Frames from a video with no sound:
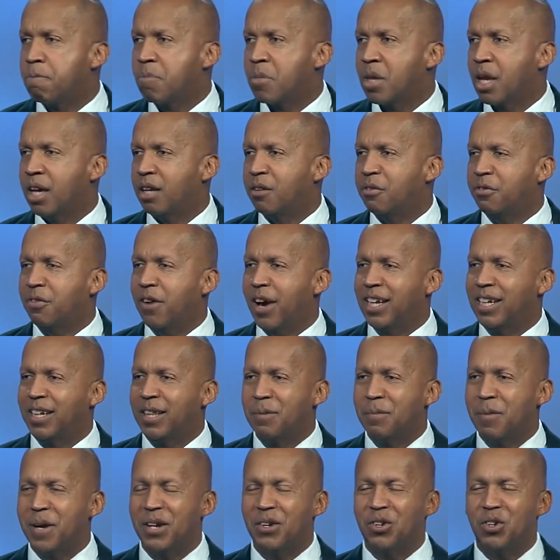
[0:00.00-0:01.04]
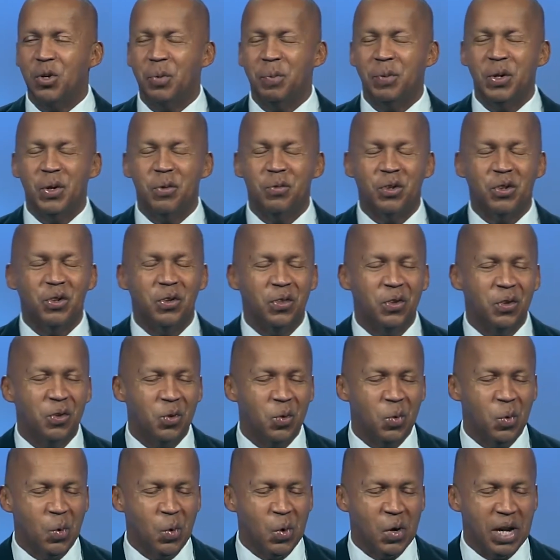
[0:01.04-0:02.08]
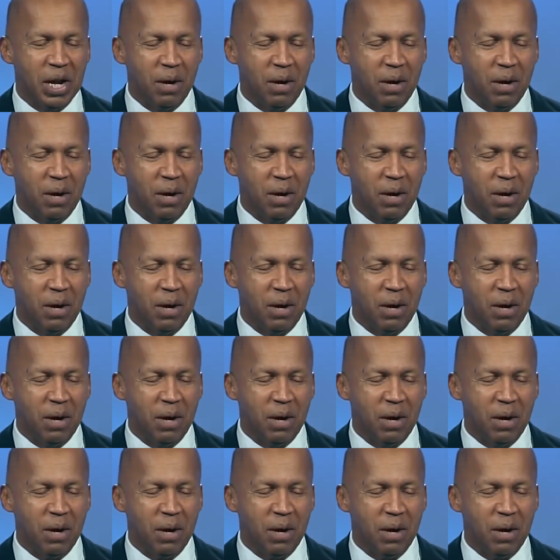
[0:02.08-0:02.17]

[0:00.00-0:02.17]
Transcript: And finally, the man took me over to the door,